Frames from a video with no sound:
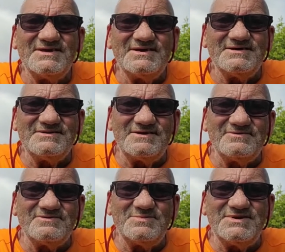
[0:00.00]
And they're
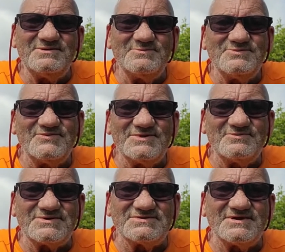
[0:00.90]
going to be in them for the
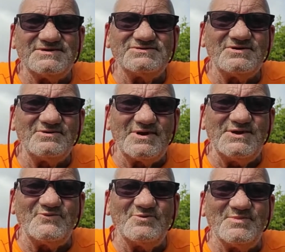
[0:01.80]
rest of it. It's all
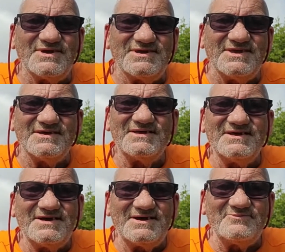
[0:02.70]
right for me.
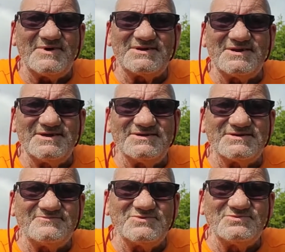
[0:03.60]
I've had legs,
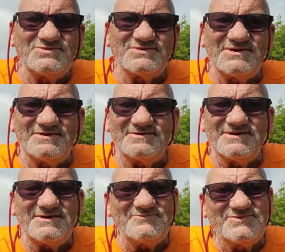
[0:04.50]
I've done cycling,
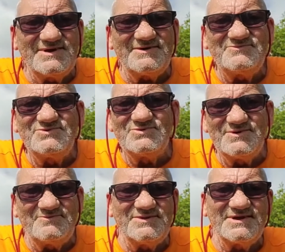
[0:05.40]
I've done
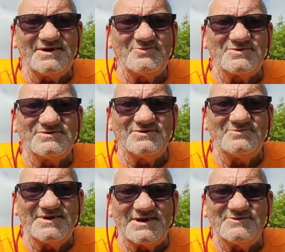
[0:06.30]
everything I want to do
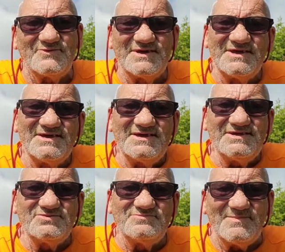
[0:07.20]
with life. It
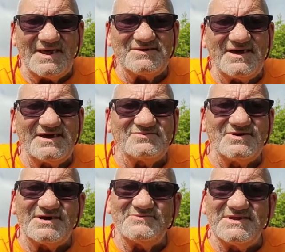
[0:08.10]
doesn't matter that I
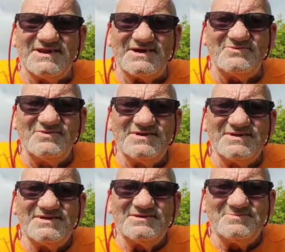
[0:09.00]
don't have any now.
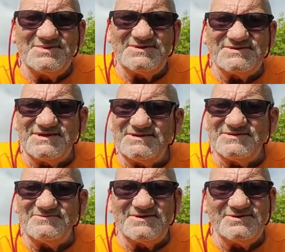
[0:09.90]
For these kids,
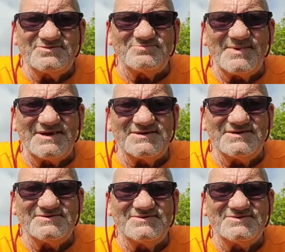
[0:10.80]
it really does matter, you
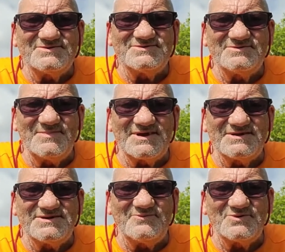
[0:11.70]
know, to make a
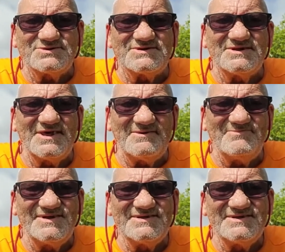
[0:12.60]
difference to them